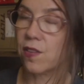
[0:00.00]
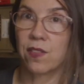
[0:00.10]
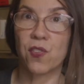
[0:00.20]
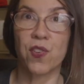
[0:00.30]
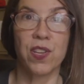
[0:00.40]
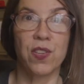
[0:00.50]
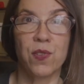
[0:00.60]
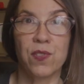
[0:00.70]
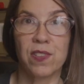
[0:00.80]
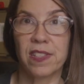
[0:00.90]
you're going to
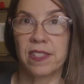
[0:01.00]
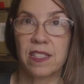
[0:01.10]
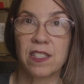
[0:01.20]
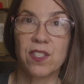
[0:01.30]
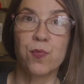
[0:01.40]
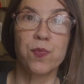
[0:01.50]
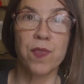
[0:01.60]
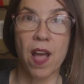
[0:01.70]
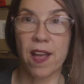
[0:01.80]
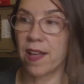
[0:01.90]
use just
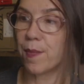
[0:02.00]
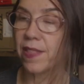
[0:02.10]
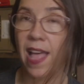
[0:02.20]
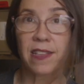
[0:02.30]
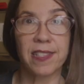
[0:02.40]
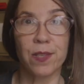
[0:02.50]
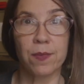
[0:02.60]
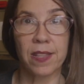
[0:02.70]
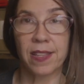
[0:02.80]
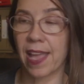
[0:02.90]
blast it
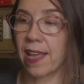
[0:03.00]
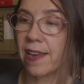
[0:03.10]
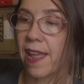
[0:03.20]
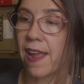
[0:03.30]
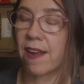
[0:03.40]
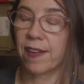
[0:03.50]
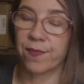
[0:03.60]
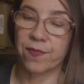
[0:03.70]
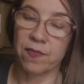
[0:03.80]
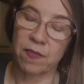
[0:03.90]
with canned air.
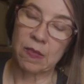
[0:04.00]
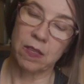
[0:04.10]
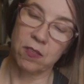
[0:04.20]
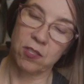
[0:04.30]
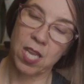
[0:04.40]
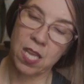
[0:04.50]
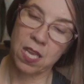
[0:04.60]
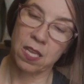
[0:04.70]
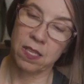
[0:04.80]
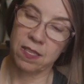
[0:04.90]
Shake
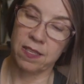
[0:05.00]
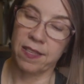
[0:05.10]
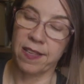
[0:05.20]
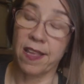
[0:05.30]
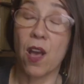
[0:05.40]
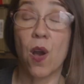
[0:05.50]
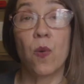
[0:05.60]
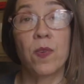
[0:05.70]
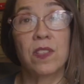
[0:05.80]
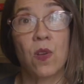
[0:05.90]
it.
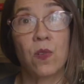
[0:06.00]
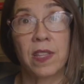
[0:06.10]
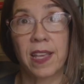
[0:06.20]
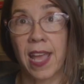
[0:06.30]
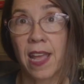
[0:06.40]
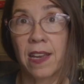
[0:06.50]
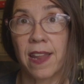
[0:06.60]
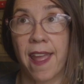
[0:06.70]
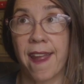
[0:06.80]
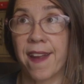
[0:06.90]
Always hold the canned
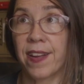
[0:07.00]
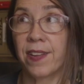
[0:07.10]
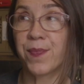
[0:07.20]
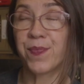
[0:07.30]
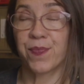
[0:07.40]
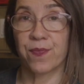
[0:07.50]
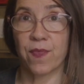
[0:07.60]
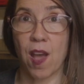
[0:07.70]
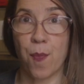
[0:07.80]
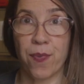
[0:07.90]
air
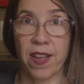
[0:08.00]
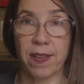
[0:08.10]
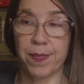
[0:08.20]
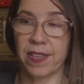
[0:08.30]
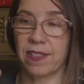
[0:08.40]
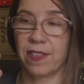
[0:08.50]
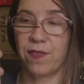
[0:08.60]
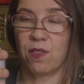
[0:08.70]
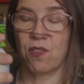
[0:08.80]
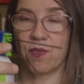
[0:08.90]
upright, because
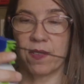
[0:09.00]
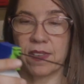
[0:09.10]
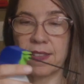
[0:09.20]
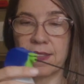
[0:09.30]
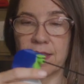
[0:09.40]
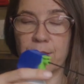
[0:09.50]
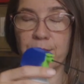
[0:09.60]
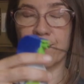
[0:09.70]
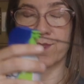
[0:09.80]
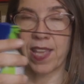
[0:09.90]
if you don't,
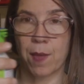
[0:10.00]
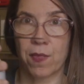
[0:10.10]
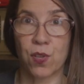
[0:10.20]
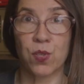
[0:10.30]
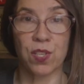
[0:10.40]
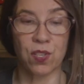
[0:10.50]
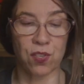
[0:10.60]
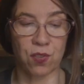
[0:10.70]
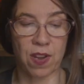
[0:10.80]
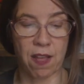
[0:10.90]
some chemicals can
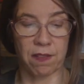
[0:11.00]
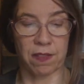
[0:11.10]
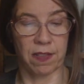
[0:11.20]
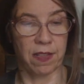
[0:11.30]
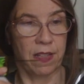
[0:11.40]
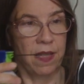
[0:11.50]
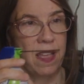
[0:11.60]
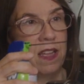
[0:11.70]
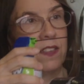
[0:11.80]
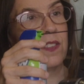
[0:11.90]
shoot out.
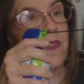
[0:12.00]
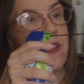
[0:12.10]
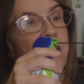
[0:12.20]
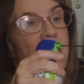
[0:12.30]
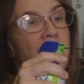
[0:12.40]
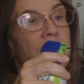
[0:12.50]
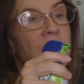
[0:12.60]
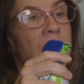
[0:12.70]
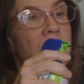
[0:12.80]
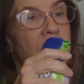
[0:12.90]
And just very
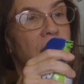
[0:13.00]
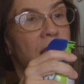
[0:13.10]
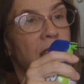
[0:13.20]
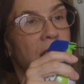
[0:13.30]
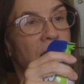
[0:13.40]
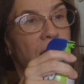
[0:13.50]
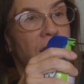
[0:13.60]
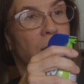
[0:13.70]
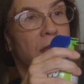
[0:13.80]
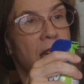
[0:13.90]
carefully give
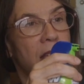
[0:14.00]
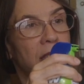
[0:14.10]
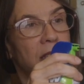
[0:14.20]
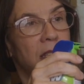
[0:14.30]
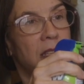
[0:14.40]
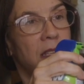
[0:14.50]
it a blast.